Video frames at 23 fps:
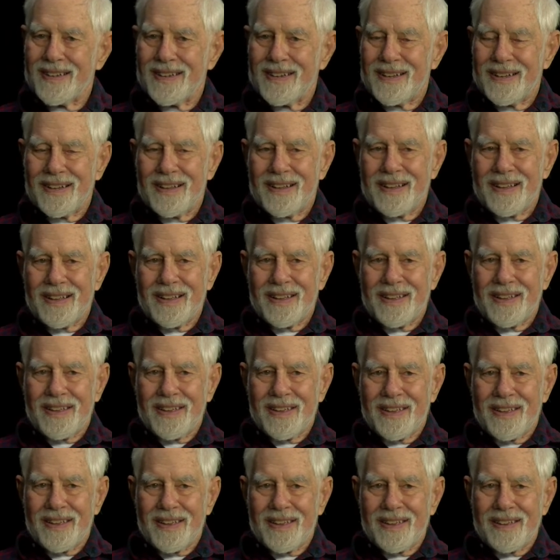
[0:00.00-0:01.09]

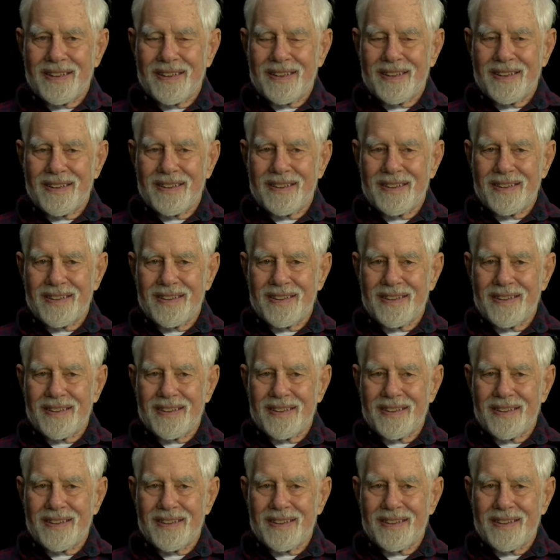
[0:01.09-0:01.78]
Nothing is said.